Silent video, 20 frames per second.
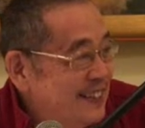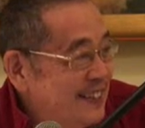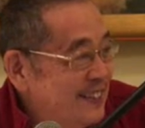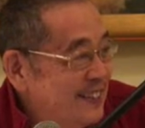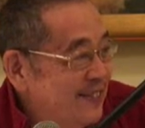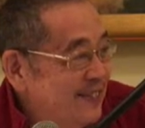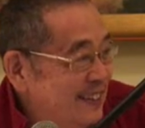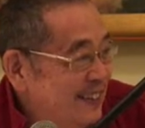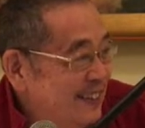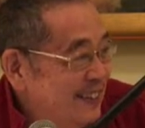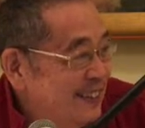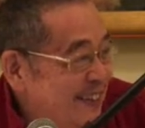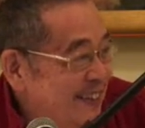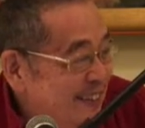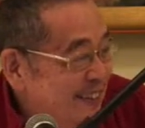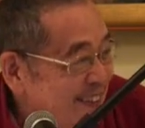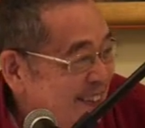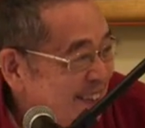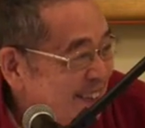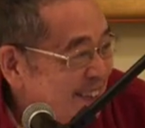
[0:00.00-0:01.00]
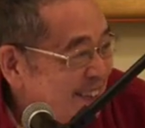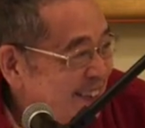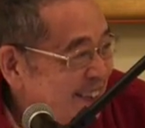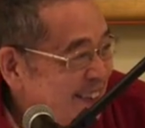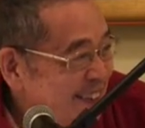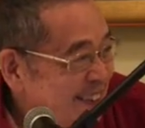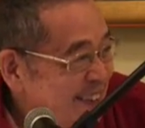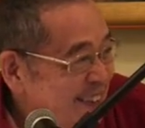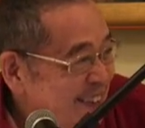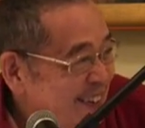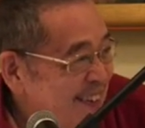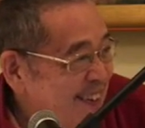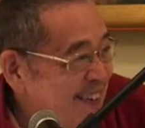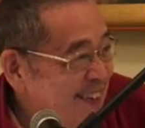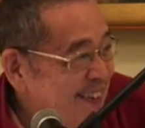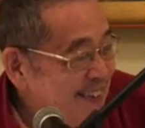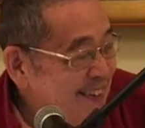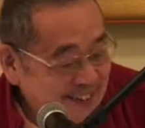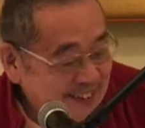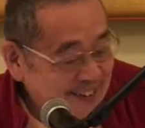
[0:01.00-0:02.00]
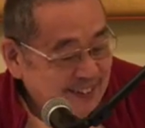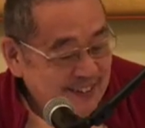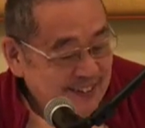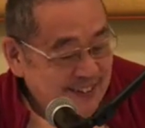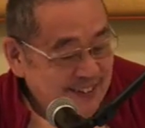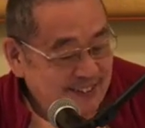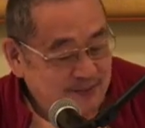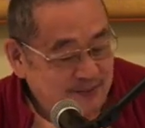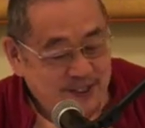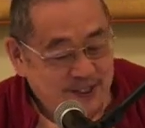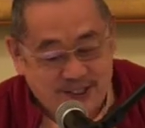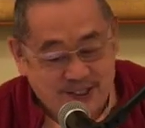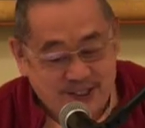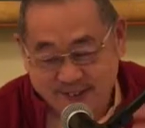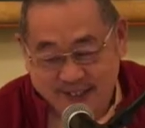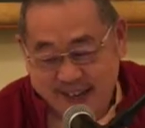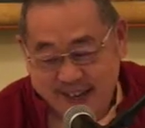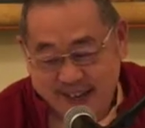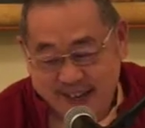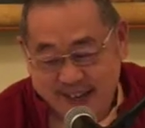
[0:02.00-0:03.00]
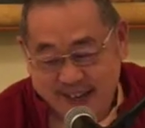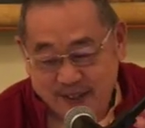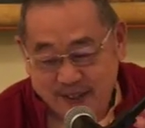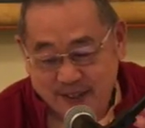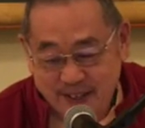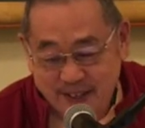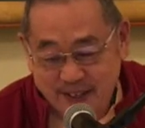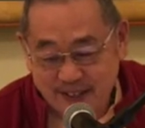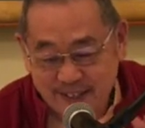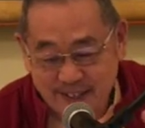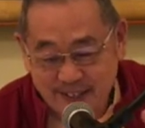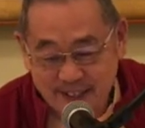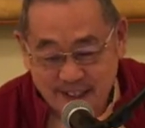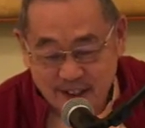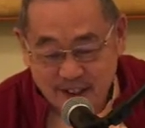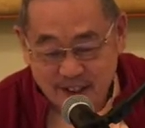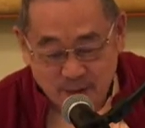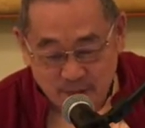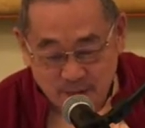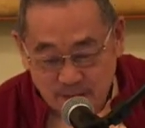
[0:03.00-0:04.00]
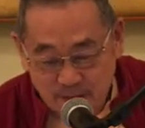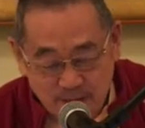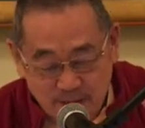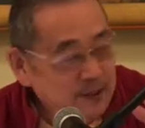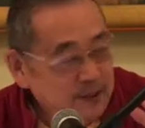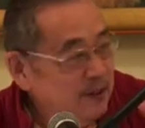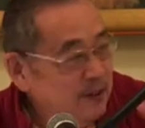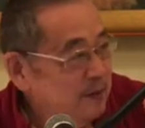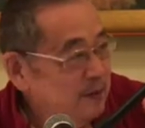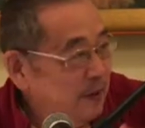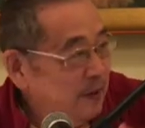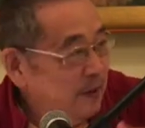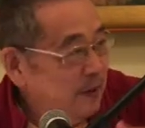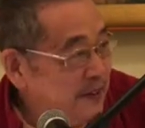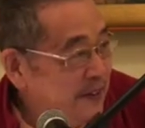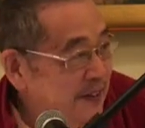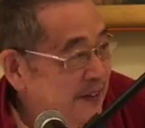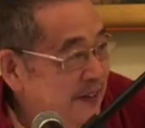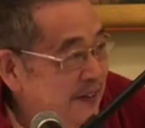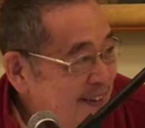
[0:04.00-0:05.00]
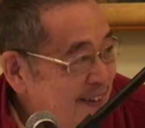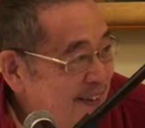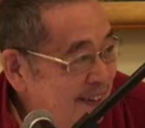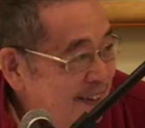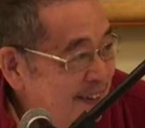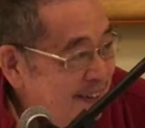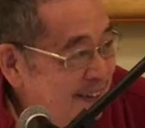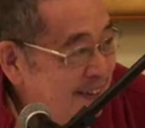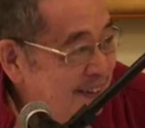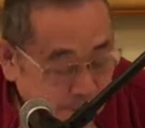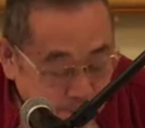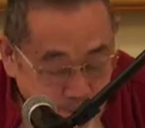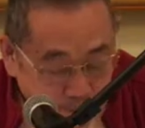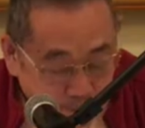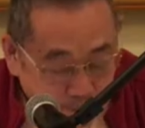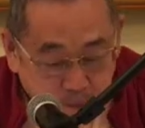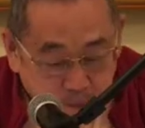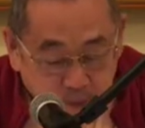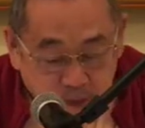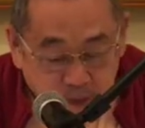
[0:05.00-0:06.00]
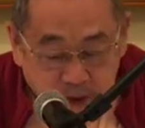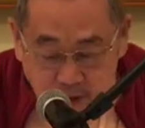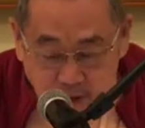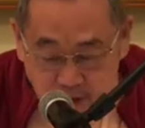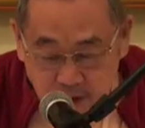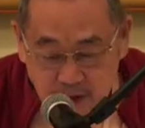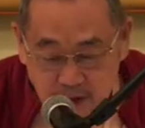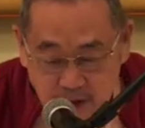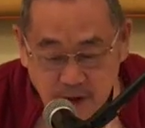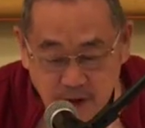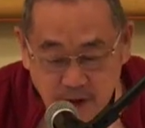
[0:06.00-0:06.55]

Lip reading: at all. So because we can't make that distinction between soul and body. So therefore,